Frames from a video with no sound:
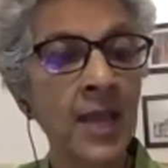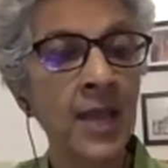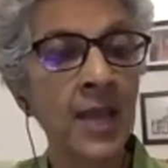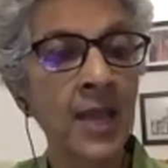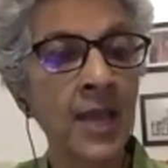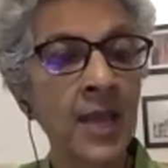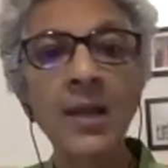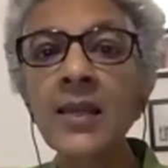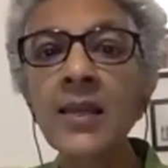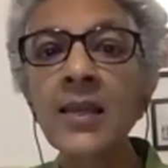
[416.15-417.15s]
is
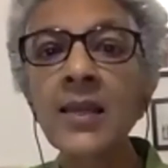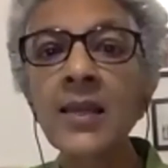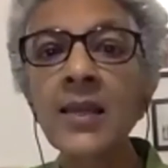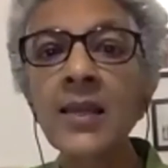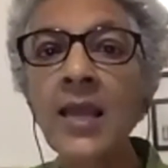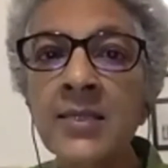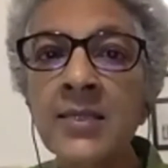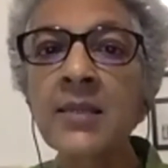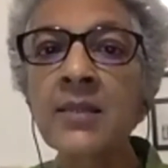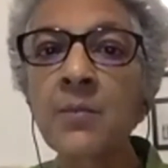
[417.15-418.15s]
that
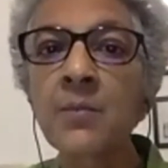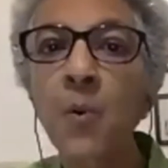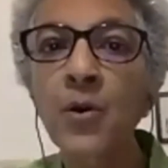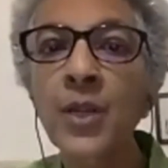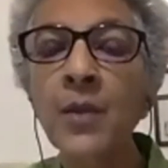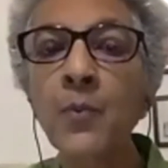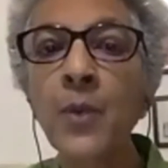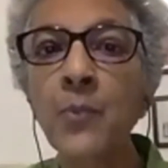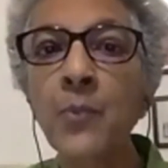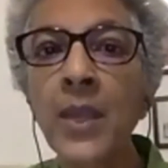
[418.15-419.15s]
anxiety in the
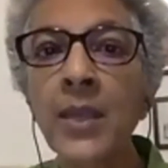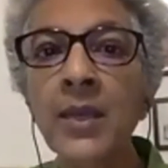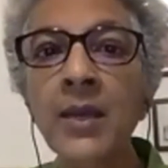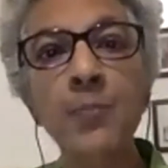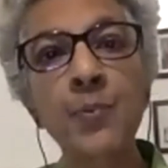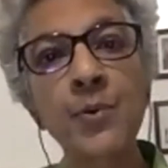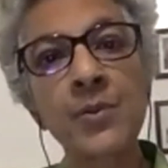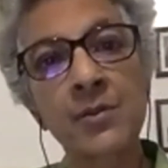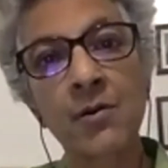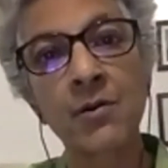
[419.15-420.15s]
morning when
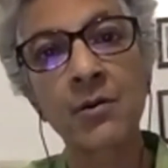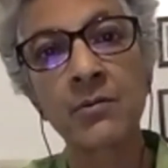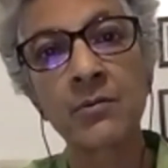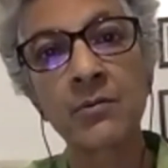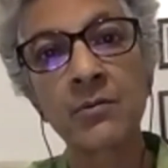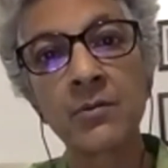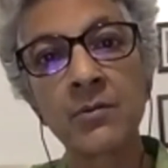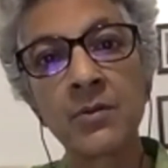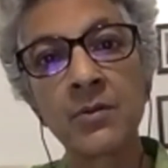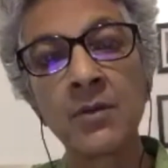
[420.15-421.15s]
waking up was gone.